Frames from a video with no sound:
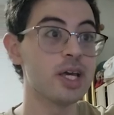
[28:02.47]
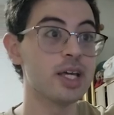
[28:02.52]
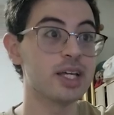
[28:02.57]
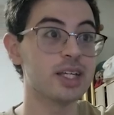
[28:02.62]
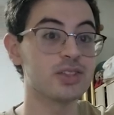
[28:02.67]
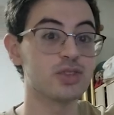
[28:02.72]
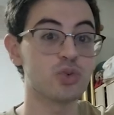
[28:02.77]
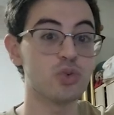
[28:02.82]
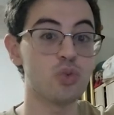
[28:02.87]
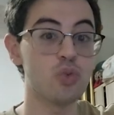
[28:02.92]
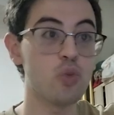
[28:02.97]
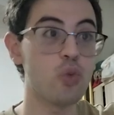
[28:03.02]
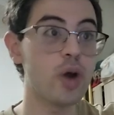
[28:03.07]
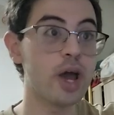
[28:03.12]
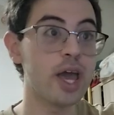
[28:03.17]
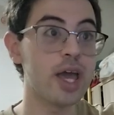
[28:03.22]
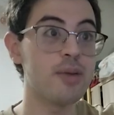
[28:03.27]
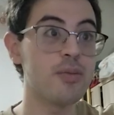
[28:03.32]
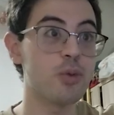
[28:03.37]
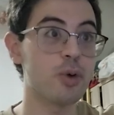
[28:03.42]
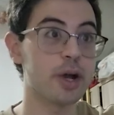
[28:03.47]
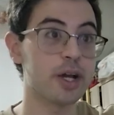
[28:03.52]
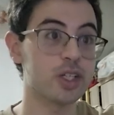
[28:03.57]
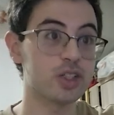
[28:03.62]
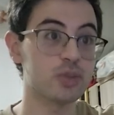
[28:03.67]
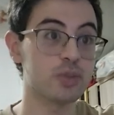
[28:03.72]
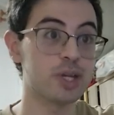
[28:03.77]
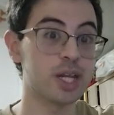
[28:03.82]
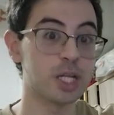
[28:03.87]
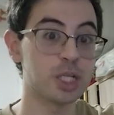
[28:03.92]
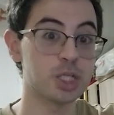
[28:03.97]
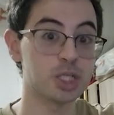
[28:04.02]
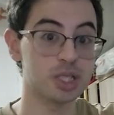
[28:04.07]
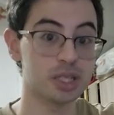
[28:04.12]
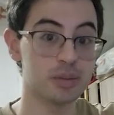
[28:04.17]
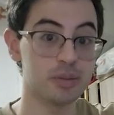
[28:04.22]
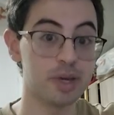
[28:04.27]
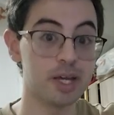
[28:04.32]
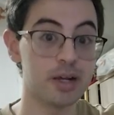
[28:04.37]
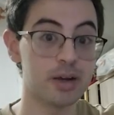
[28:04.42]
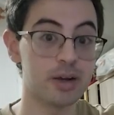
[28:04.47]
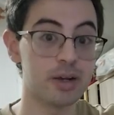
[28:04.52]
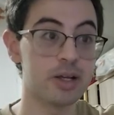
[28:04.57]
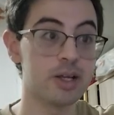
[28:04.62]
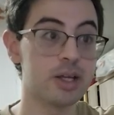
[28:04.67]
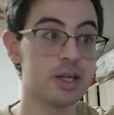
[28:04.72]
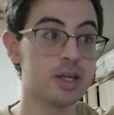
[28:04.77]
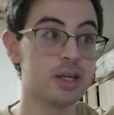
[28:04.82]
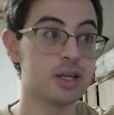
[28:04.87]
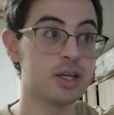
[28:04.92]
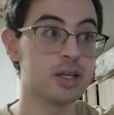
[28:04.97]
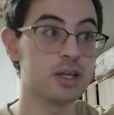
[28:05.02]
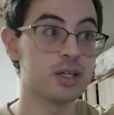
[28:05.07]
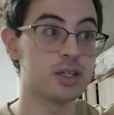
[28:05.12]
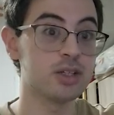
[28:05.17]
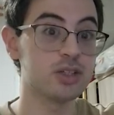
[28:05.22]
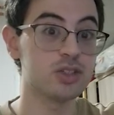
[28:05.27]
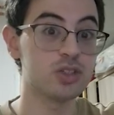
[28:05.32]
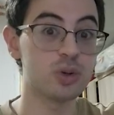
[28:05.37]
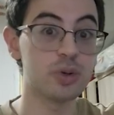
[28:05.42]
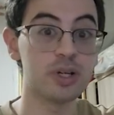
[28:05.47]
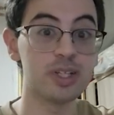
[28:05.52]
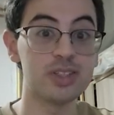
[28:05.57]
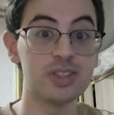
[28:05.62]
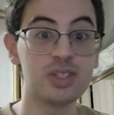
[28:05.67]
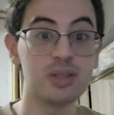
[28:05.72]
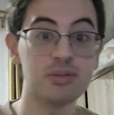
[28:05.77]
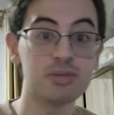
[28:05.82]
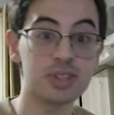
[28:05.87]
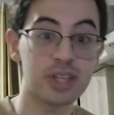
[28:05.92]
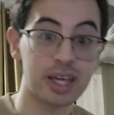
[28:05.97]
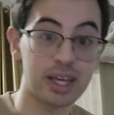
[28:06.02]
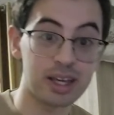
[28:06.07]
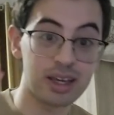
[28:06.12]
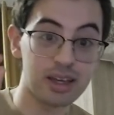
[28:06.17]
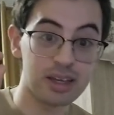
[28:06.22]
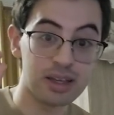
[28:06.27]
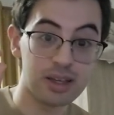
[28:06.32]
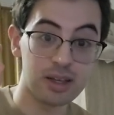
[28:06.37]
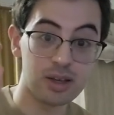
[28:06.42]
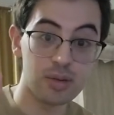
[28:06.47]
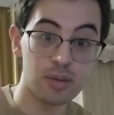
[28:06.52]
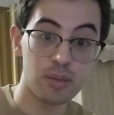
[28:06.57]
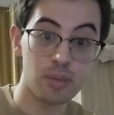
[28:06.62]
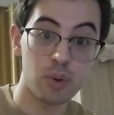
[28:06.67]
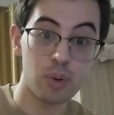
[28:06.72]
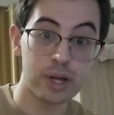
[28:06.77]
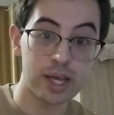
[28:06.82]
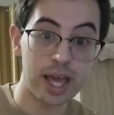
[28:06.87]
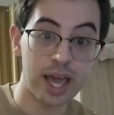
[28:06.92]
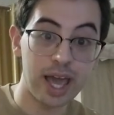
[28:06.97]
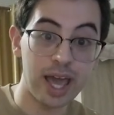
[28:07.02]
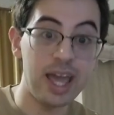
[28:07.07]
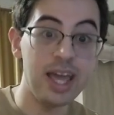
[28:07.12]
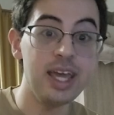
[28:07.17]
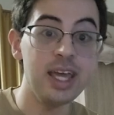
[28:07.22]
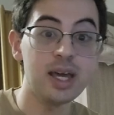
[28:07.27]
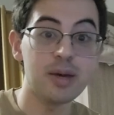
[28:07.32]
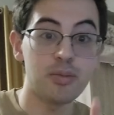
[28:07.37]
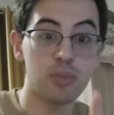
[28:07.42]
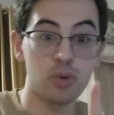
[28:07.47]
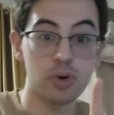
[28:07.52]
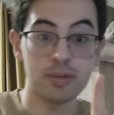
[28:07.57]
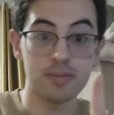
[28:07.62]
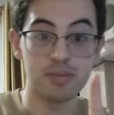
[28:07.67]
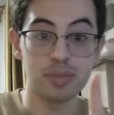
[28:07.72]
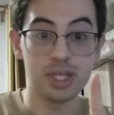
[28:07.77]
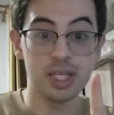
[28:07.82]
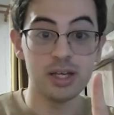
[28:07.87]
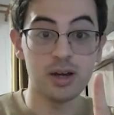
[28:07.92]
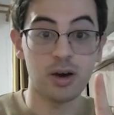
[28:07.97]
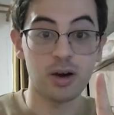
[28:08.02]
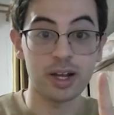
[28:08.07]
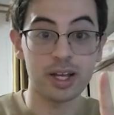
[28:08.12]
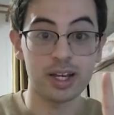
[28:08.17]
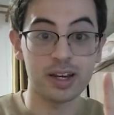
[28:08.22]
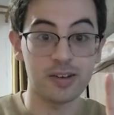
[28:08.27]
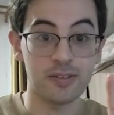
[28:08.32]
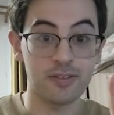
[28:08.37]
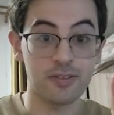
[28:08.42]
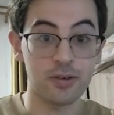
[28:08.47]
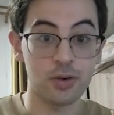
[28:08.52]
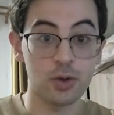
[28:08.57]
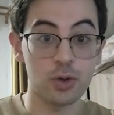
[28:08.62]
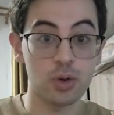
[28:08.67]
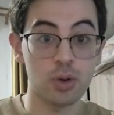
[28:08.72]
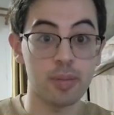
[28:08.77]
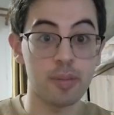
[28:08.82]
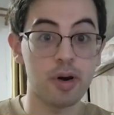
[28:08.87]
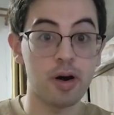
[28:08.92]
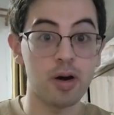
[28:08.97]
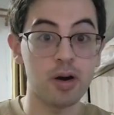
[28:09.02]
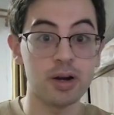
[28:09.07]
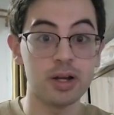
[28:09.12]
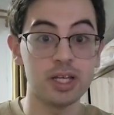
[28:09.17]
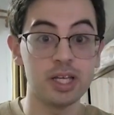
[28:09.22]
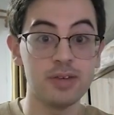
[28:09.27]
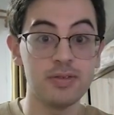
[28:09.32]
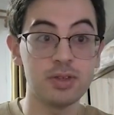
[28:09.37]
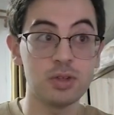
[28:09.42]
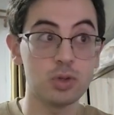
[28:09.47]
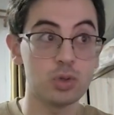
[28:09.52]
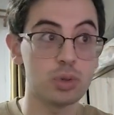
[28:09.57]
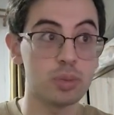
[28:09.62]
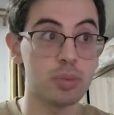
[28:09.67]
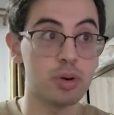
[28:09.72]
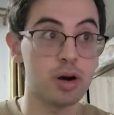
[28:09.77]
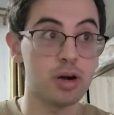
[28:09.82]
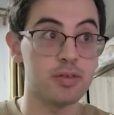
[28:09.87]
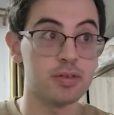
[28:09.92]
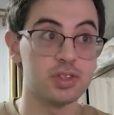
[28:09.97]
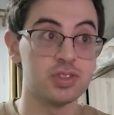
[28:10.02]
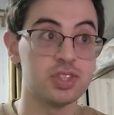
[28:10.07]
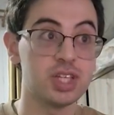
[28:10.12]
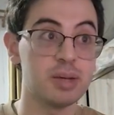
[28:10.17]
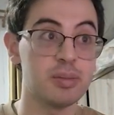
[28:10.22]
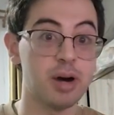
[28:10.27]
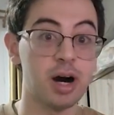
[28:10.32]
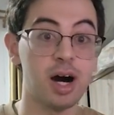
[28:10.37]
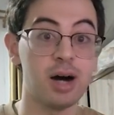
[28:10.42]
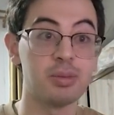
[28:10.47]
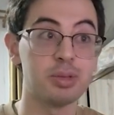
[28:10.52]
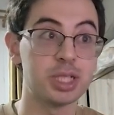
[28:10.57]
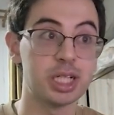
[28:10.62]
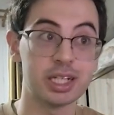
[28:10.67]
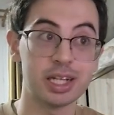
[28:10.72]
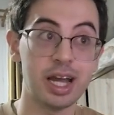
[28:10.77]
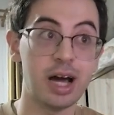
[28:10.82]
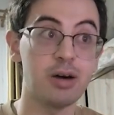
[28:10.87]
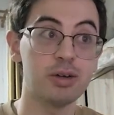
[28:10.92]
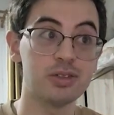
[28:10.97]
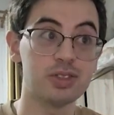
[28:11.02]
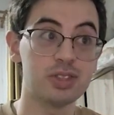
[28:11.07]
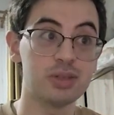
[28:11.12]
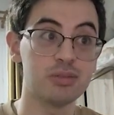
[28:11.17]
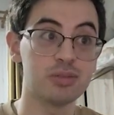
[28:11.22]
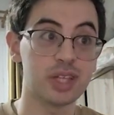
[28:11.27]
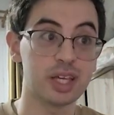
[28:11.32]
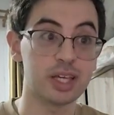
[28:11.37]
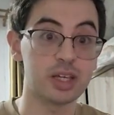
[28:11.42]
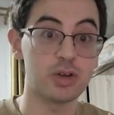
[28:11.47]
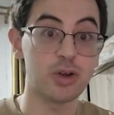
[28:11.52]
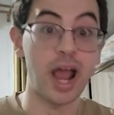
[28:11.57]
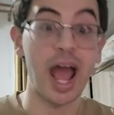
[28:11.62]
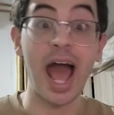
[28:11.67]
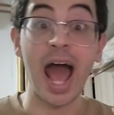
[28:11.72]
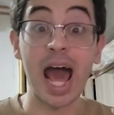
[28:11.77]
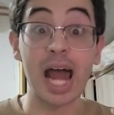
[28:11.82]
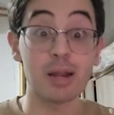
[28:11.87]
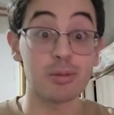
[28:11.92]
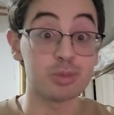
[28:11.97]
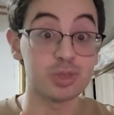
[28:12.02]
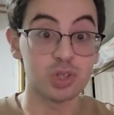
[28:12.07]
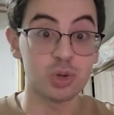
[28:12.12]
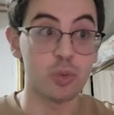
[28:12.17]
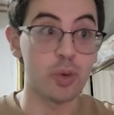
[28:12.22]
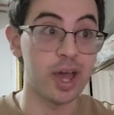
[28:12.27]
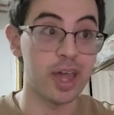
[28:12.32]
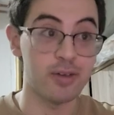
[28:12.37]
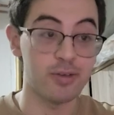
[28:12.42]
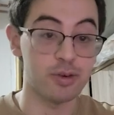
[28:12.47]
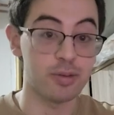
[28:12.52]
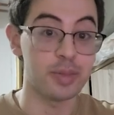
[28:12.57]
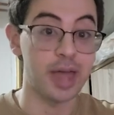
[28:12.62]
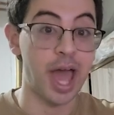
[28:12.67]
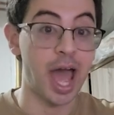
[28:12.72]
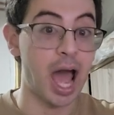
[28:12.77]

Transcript: gets way more exponentially bigger. So it seems like point A and point B are getting further apart, even though they're part of the same object. Now it seems like you're atoms away from the